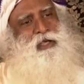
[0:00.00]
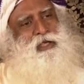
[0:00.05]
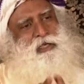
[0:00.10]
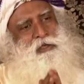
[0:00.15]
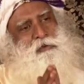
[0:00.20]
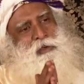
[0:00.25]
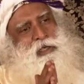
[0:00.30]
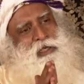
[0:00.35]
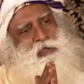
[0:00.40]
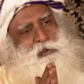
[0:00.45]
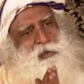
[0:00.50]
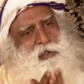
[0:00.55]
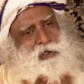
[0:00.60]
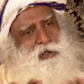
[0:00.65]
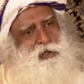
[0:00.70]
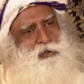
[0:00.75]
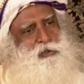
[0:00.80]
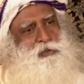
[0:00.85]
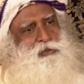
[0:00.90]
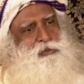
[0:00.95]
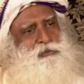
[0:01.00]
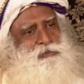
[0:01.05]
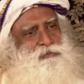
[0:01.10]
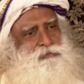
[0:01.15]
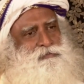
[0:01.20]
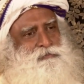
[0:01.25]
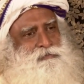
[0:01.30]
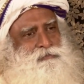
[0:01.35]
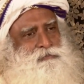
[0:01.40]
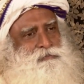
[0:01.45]
anyway it will not
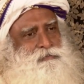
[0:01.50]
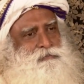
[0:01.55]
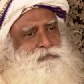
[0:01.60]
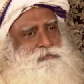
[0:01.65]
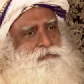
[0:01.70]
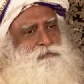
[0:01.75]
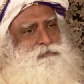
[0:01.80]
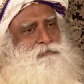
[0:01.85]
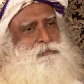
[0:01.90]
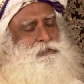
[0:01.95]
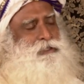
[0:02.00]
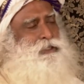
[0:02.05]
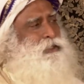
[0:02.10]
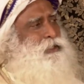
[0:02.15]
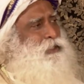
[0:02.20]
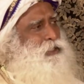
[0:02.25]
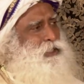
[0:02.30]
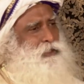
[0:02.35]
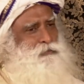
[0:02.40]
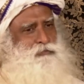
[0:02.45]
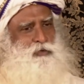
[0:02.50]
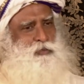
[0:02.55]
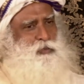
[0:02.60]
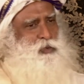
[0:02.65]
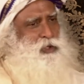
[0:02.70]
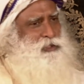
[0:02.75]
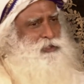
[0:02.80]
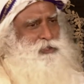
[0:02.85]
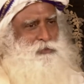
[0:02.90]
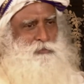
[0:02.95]
do. If you
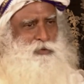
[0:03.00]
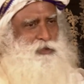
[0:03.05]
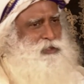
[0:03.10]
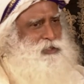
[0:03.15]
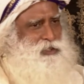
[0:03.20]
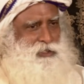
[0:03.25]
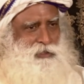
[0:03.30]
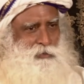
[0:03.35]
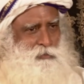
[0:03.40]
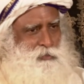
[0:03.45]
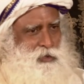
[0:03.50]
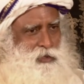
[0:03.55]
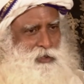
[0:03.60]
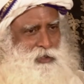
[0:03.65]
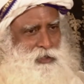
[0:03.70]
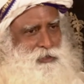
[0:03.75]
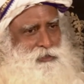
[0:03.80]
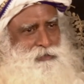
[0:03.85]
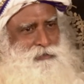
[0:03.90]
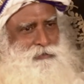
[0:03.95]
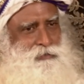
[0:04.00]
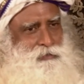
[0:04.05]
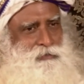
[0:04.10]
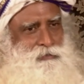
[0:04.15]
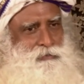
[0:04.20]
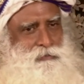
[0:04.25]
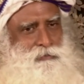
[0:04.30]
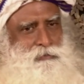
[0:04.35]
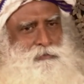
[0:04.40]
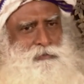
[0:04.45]
watch a bird in the morning,
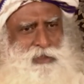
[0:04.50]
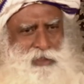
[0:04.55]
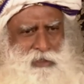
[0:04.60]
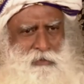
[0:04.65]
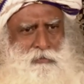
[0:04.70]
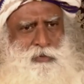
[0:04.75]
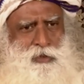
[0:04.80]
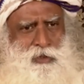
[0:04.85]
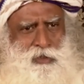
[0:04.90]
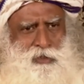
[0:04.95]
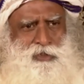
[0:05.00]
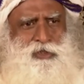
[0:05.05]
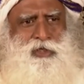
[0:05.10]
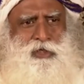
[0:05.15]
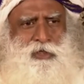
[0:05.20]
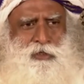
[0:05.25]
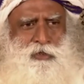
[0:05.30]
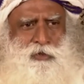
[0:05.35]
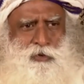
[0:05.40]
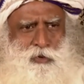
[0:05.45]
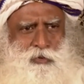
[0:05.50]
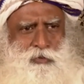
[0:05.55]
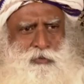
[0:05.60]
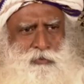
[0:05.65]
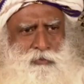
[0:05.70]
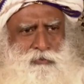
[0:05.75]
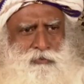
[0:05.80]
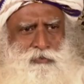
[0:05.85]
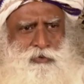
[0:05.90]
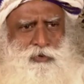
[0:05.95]
there are birds here, you know.
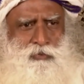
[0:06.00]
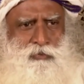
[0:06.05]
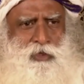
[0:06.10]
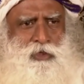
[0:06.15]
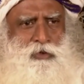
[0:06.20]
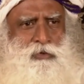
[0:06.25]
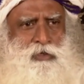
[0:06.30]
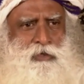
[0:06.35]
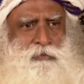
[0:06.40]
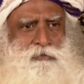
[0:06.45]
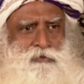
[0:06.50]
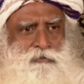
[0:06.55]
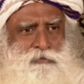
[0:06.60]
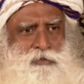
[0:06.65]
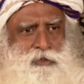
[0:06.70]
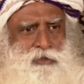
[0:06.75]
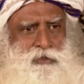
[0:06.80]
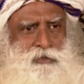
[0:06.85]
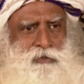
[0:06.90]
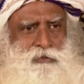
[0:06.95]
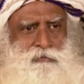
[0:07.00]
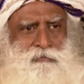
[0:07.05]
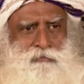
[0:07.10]
Where do you come from, sir?